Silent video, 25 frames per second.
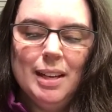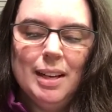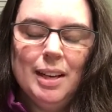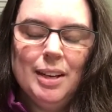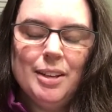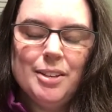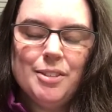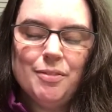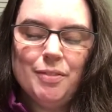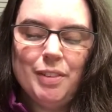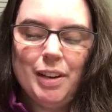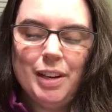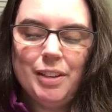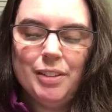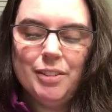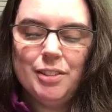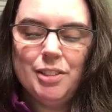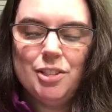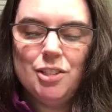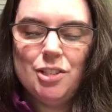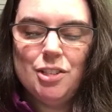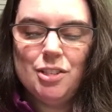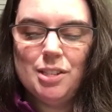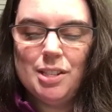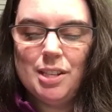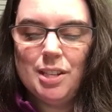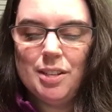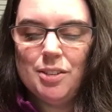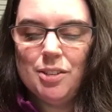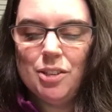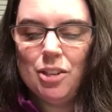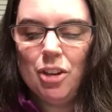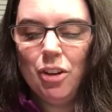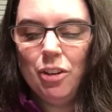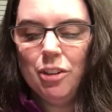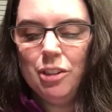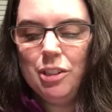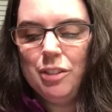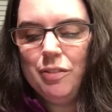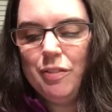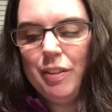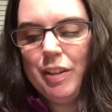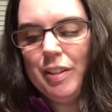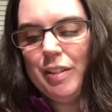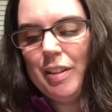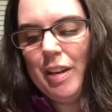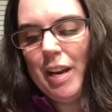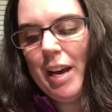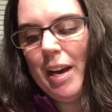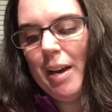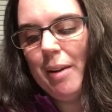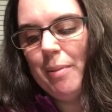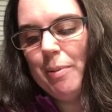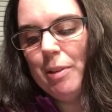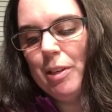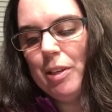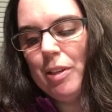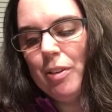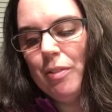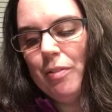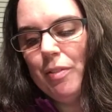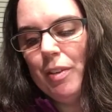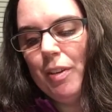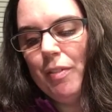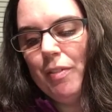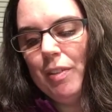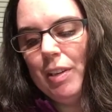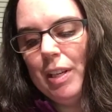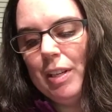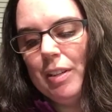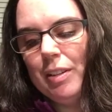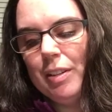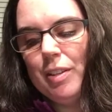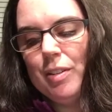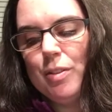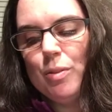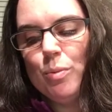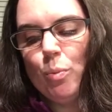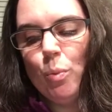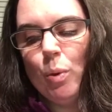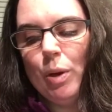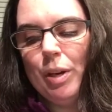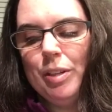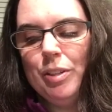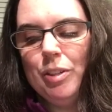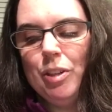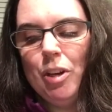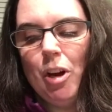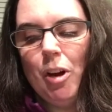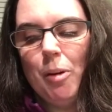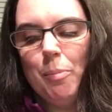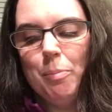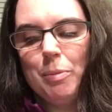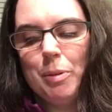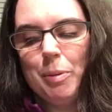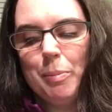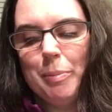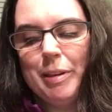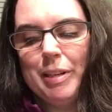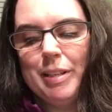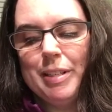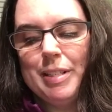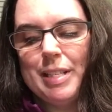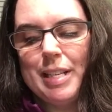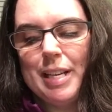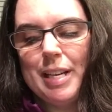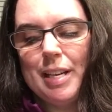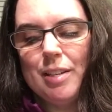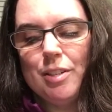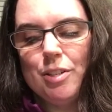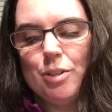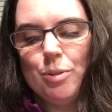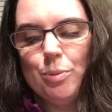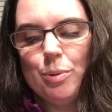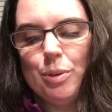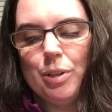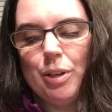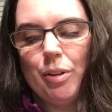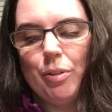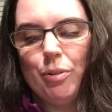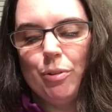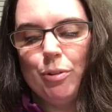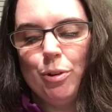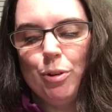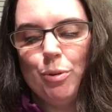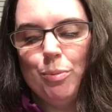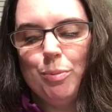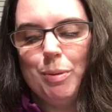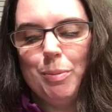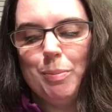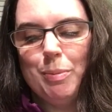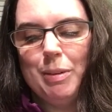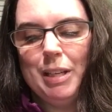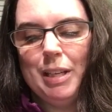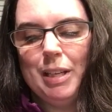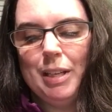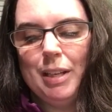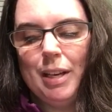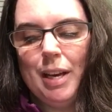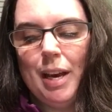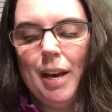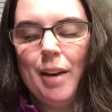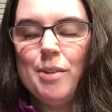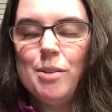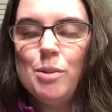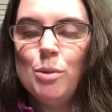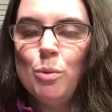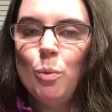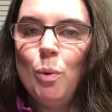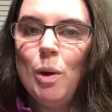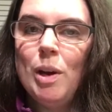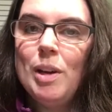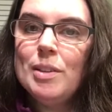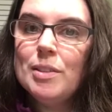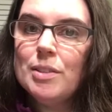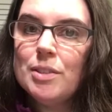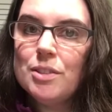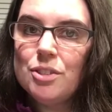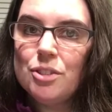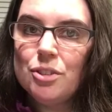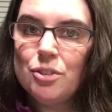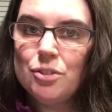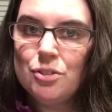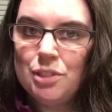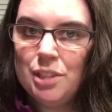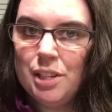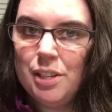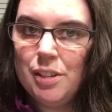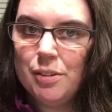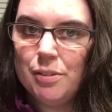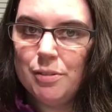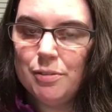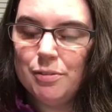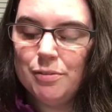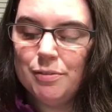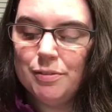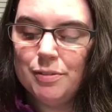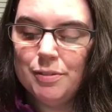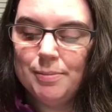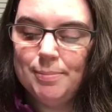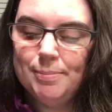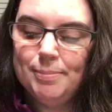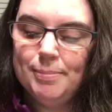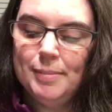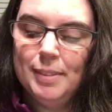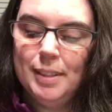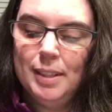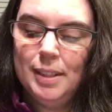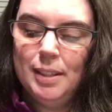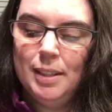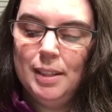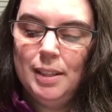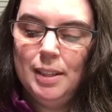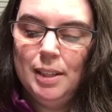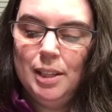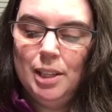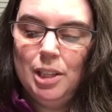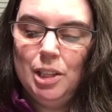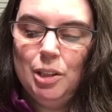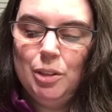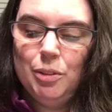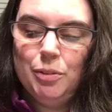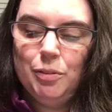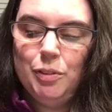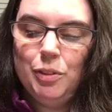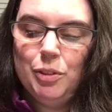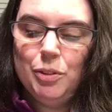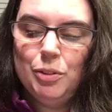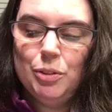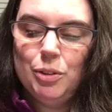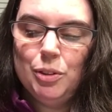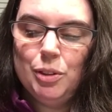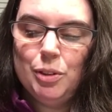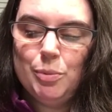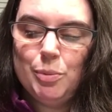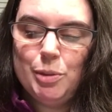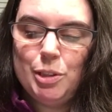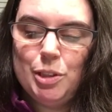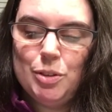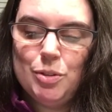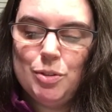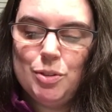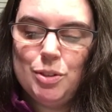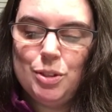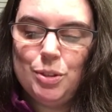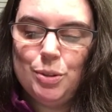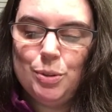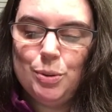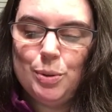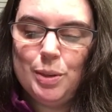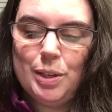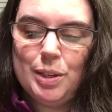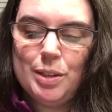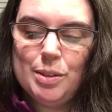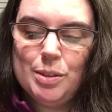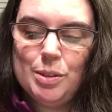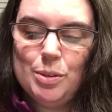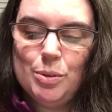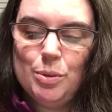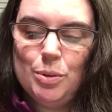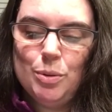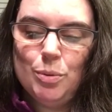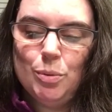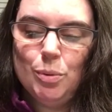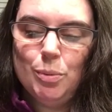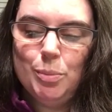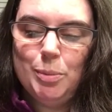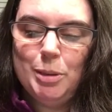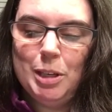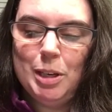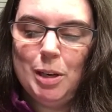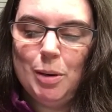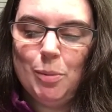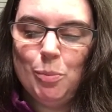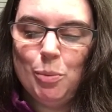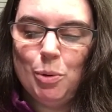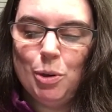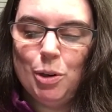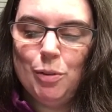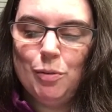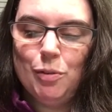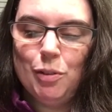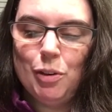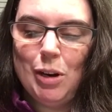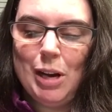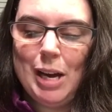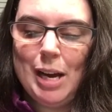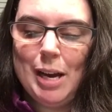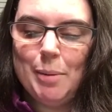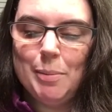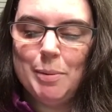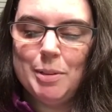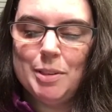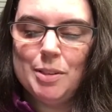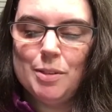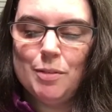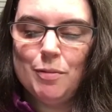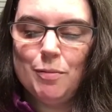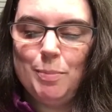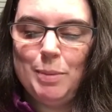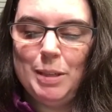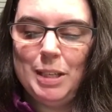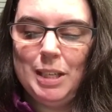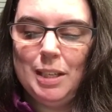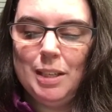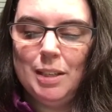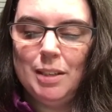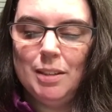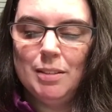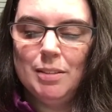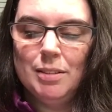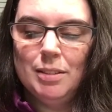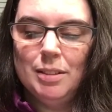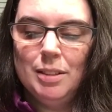And finally, she says, cultivate the habit of giving at least one compliment a day to another human being as well as yourself. You'll feel good when you do, and soon it will become one of your habits of being.